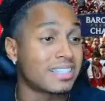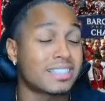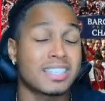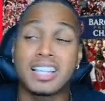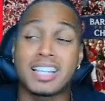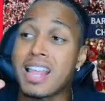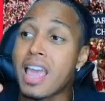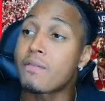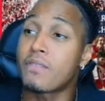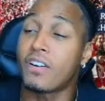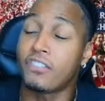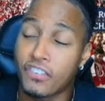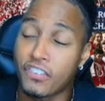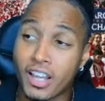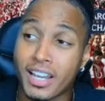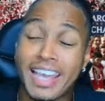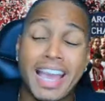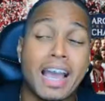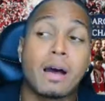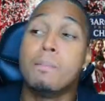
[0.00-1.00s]
Today, Rafael
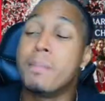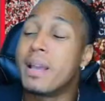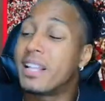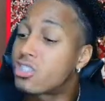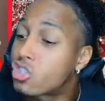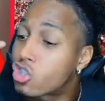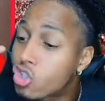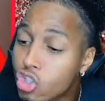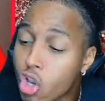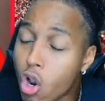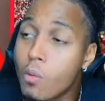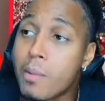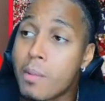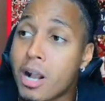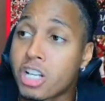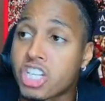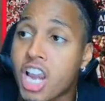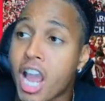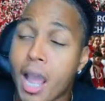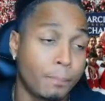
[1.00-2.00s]
Leao made so
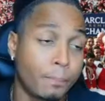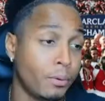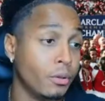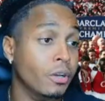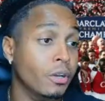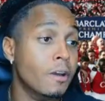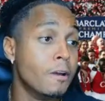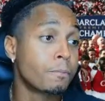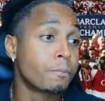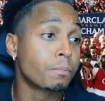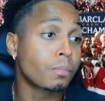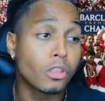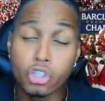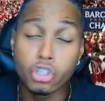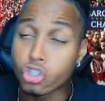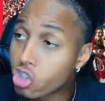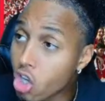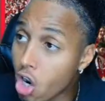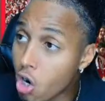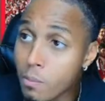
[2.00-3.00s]
much happen,
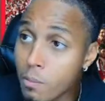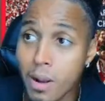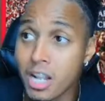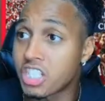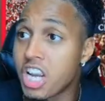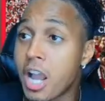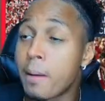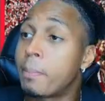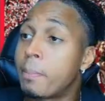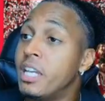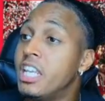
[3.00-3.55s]
so much happen.